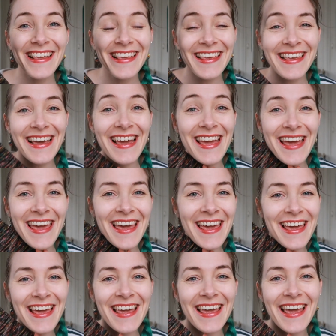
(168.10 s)

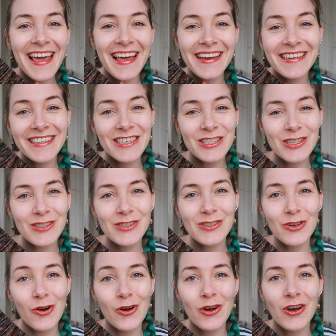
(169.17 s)
Yay! A
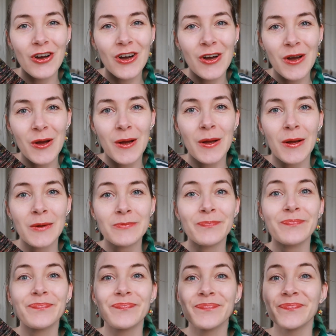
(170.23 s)
sock.
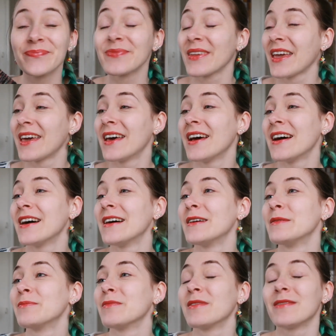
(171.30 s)

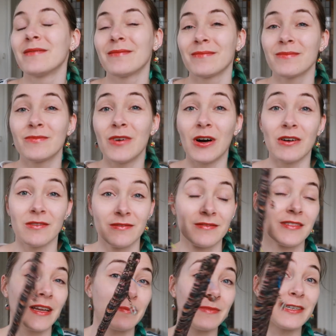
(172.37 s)
Well,
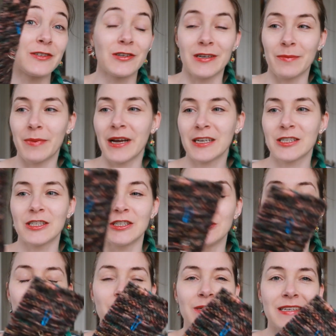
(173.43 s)
let me turn it back to
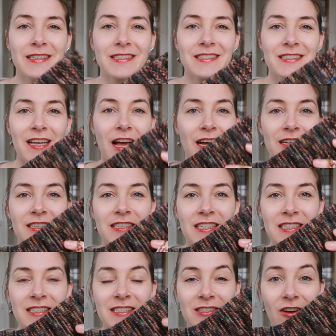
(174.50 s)
you, because
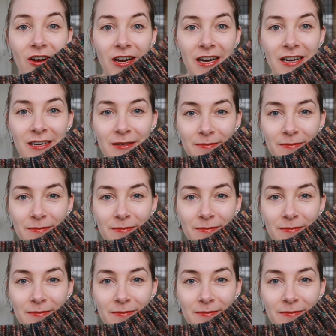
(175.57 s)
this side,